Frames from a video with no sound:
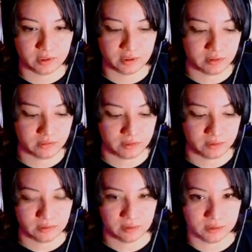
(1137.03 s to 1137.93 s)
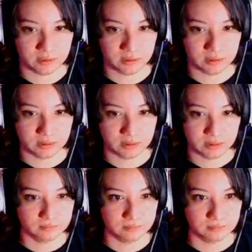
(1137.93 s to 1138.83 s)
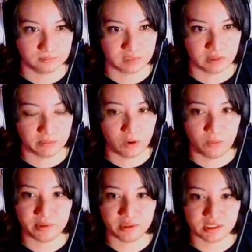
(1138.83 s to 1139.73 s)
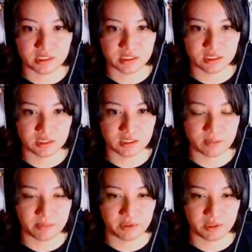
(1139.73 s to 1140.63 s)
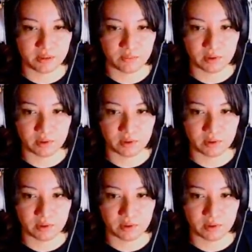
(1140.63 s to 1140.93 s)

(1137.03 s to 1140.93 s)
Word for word: Go. Now, I'm hoping this isn't the type of thing